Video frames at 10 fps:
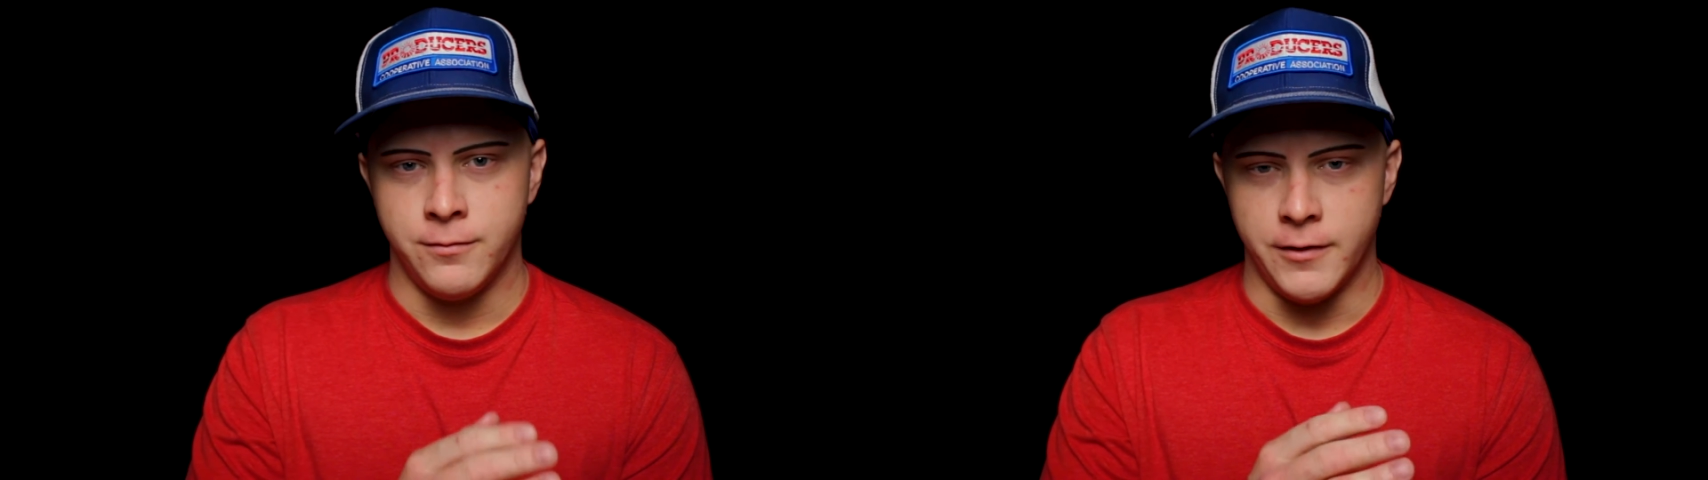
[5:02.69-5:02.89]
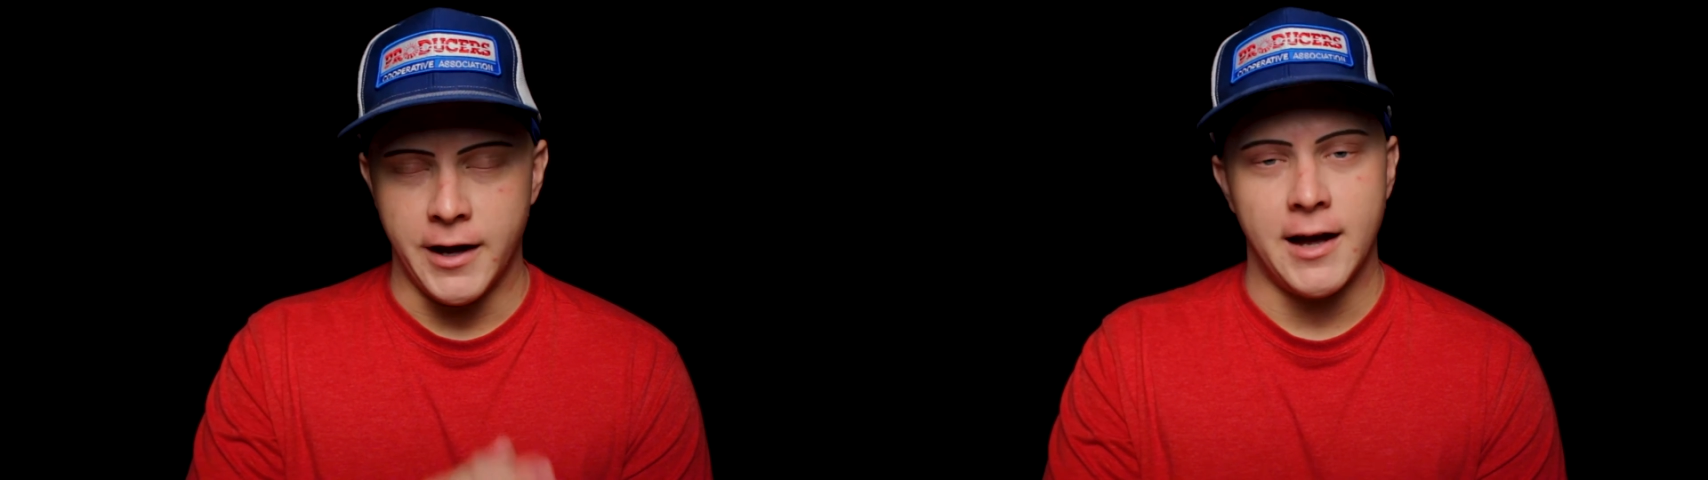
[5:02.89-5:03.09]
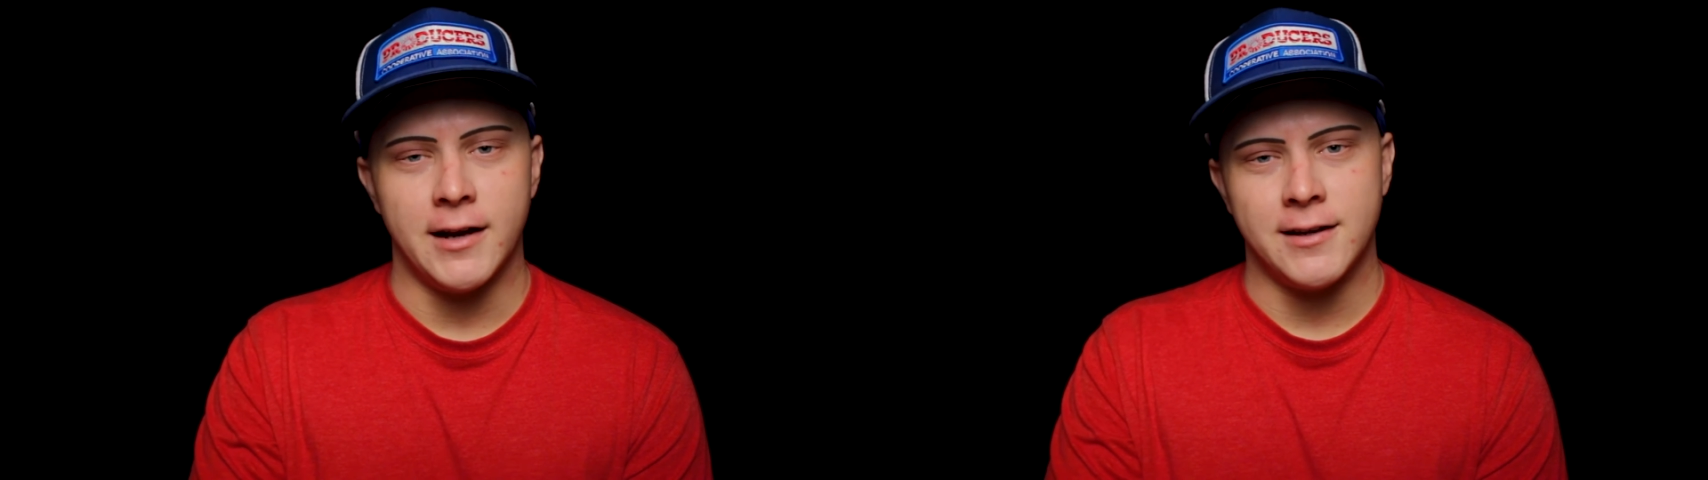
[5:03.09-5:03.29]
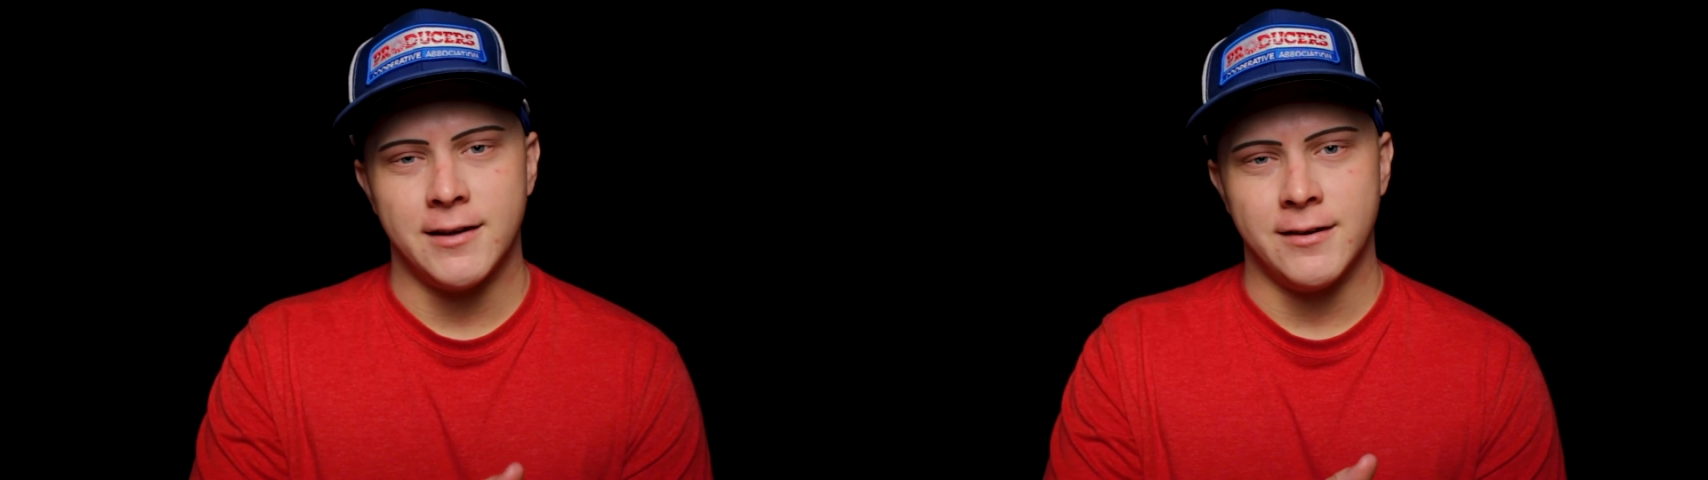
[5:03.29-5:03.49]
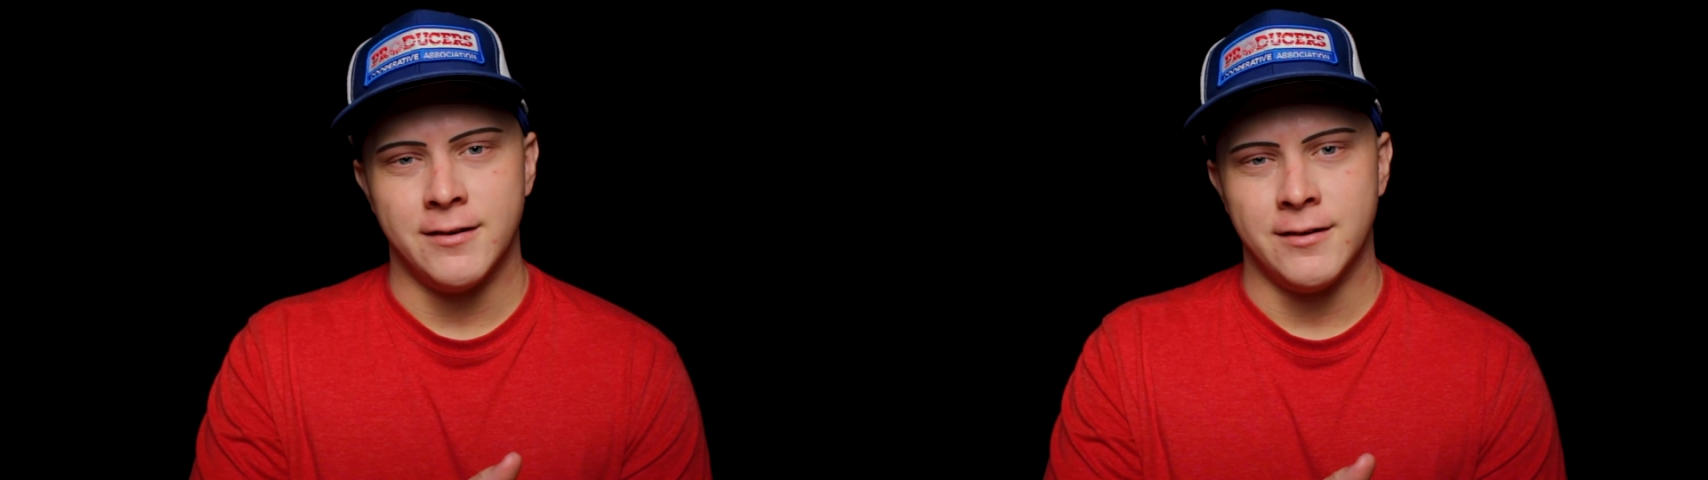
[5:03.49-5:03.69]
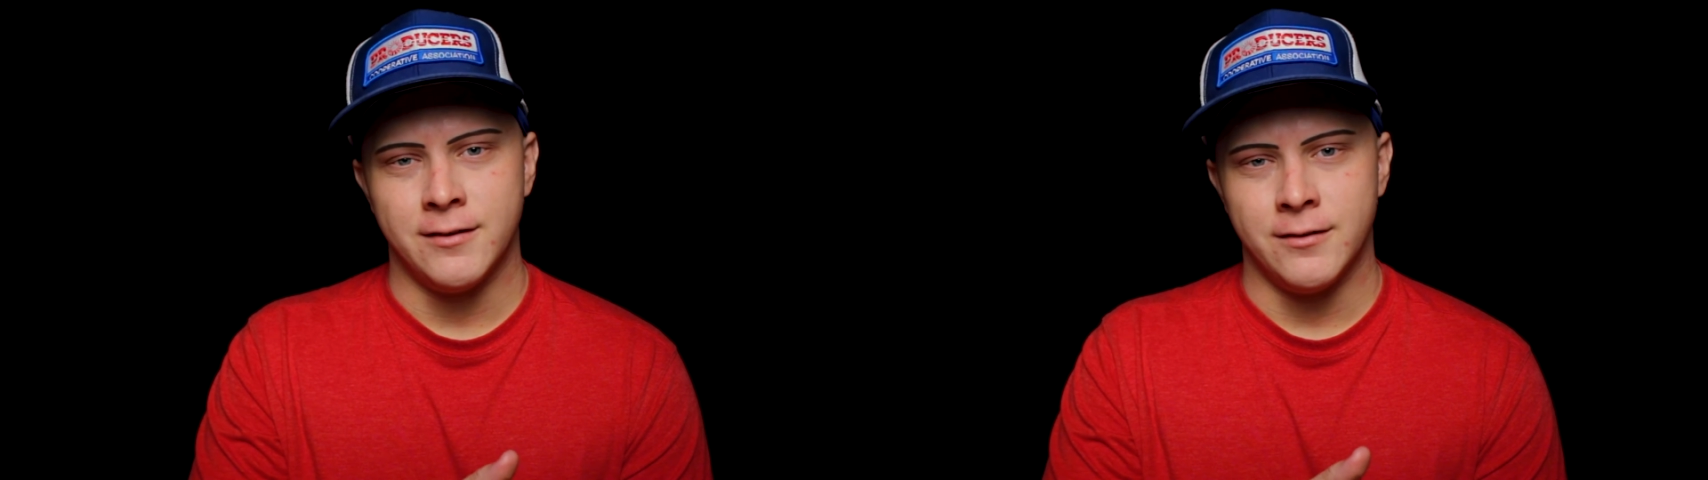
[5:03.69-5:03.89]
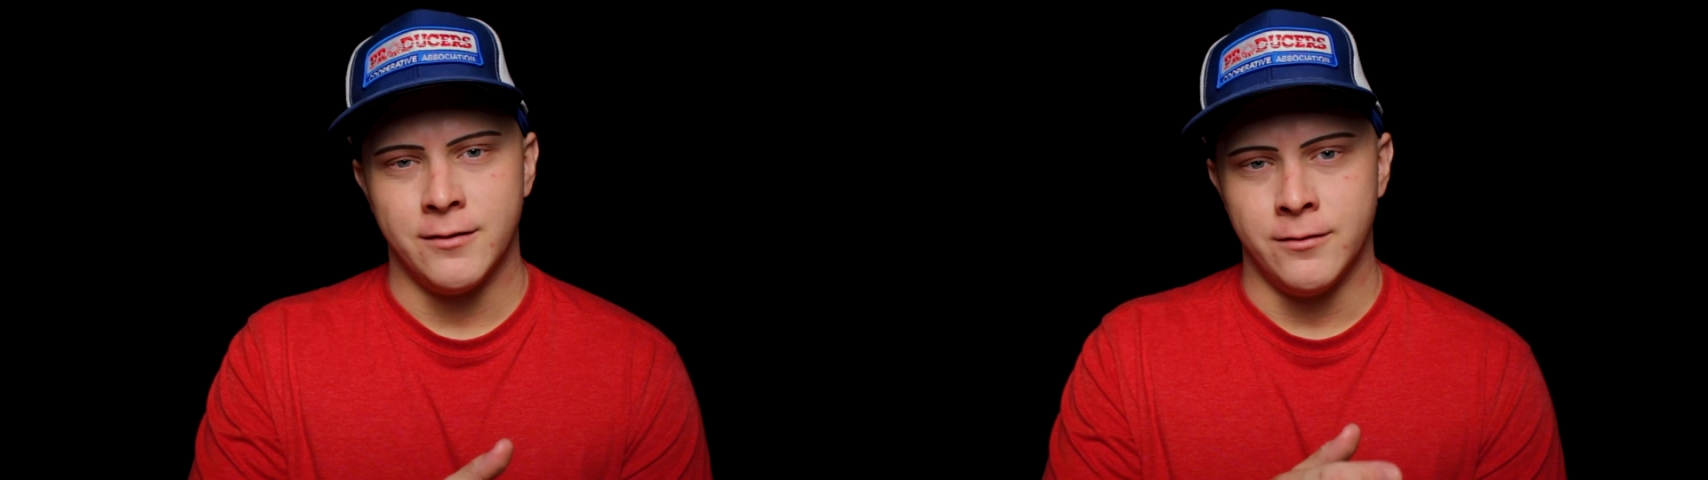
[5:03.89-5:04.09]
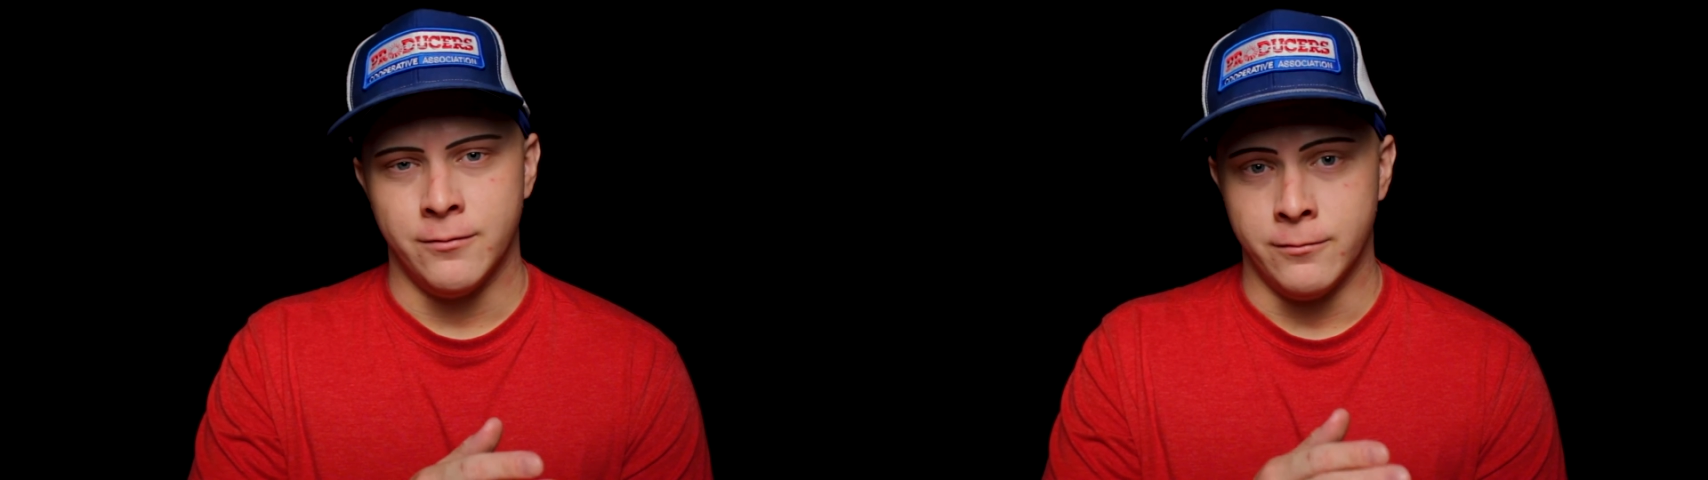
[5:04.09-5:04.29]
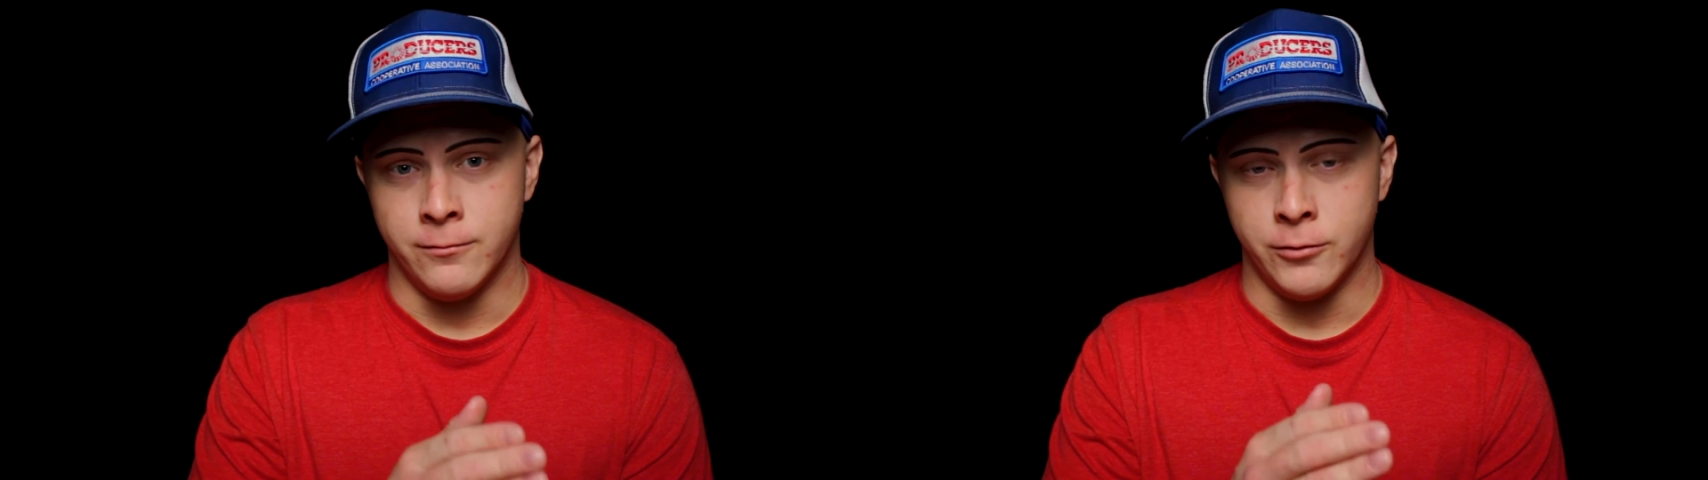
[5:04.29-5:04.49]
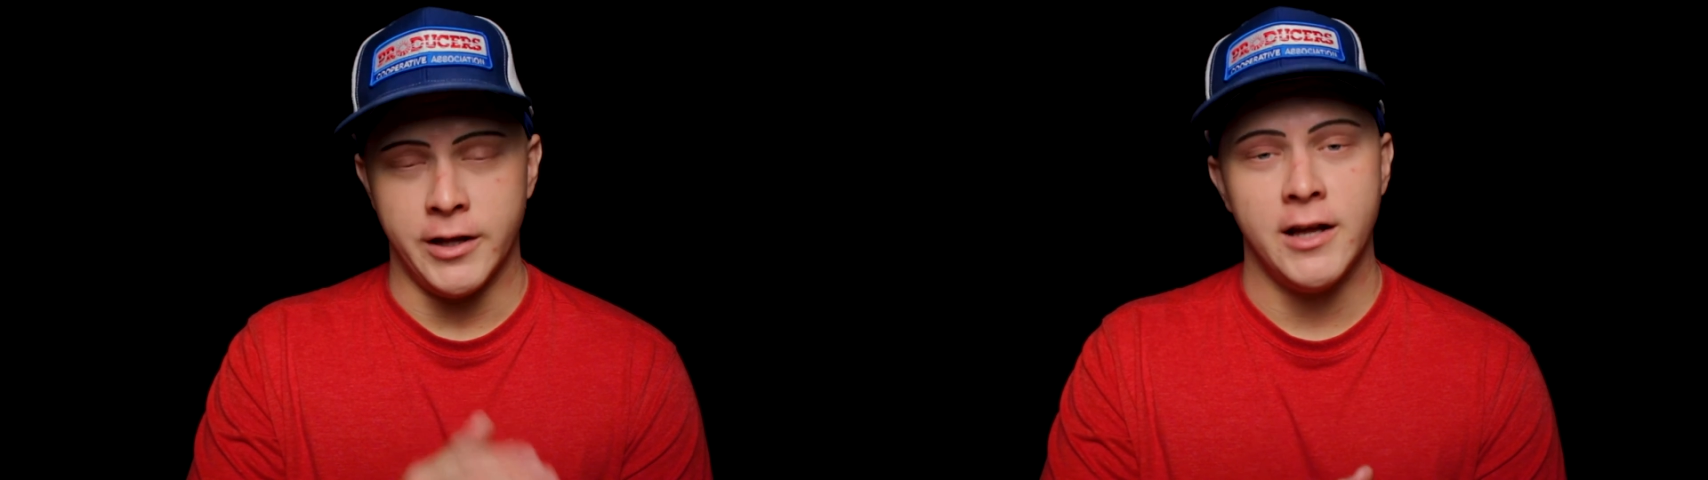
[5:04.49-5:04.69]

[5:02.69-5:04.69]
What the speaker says: that will